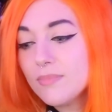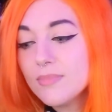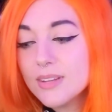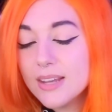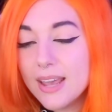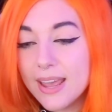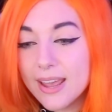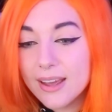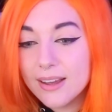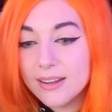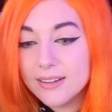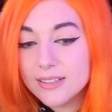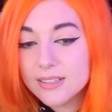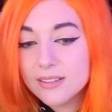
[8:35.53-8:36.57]

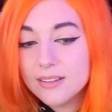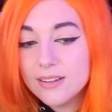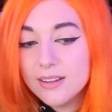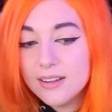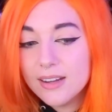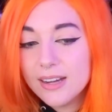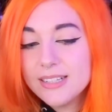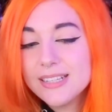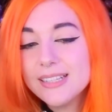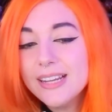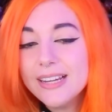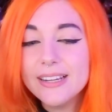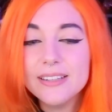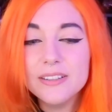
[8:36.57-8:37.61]
And I did
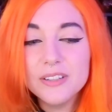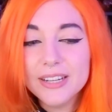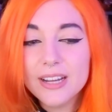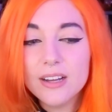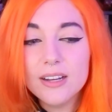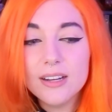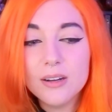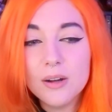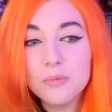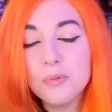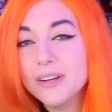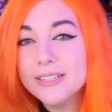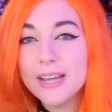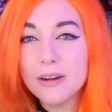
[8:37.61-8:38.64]
like a
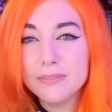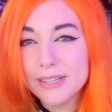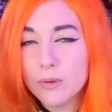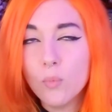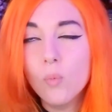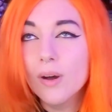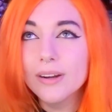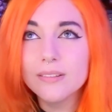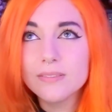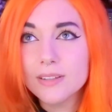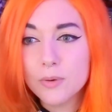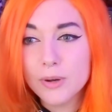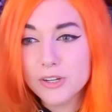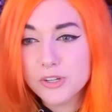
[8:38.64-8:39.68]
rundown of like one of the
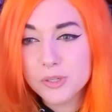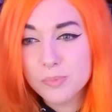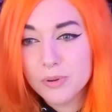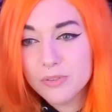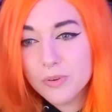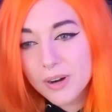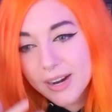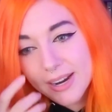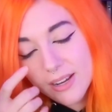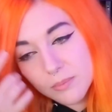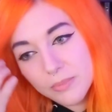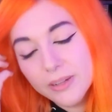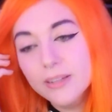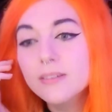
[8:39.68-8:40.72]
questions
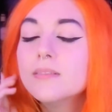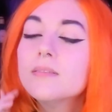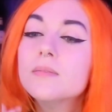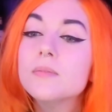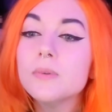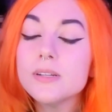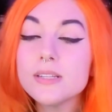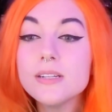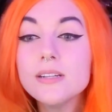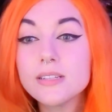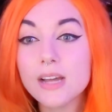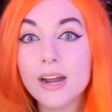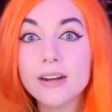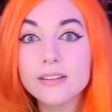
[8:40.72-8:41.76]
beforehand, but wasn't
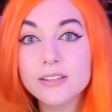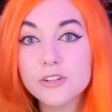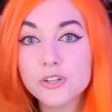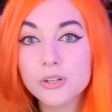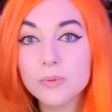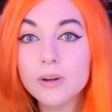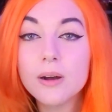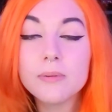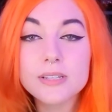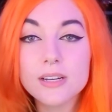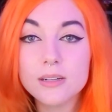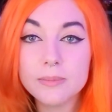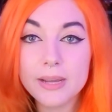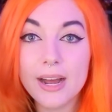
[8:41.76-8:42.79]
entirely sure what all was
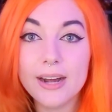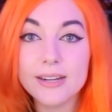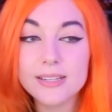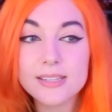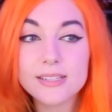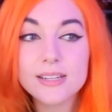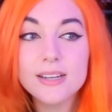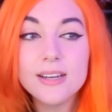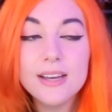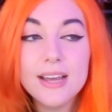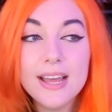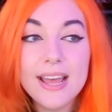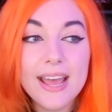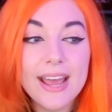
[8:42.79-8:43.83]
going to be asked,
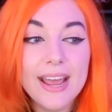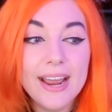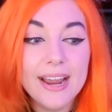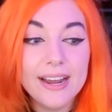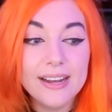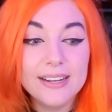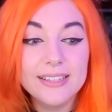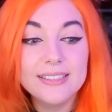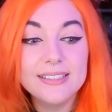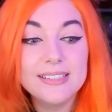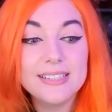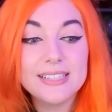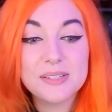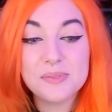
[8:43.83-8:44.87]

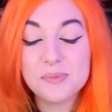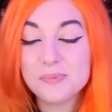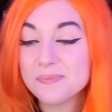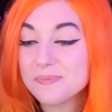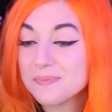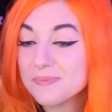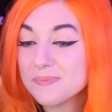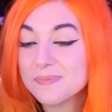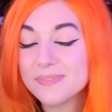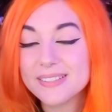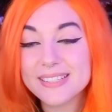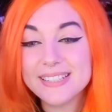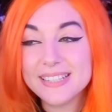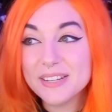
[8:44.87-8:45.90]
and
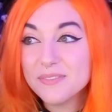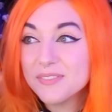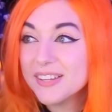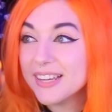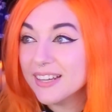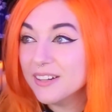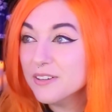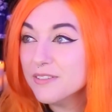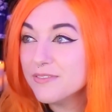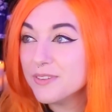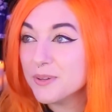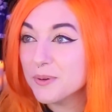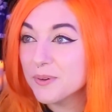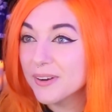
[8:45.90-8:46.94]
did the
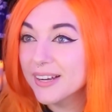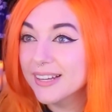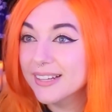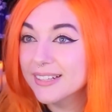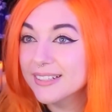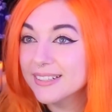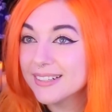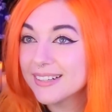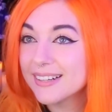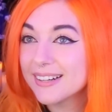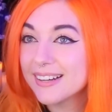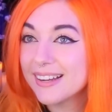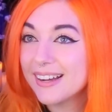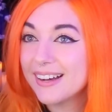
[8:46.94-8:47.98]
interview. And
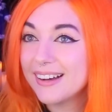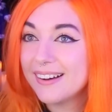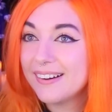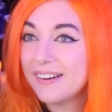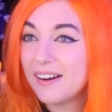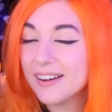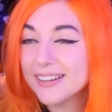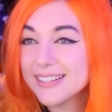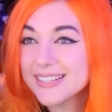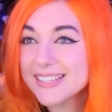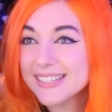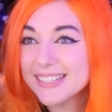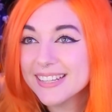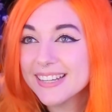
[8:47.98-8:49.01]

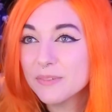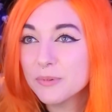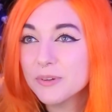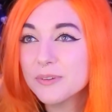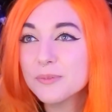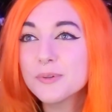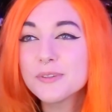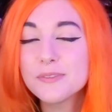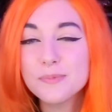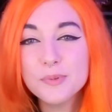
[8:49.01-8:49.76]
honestly, we'll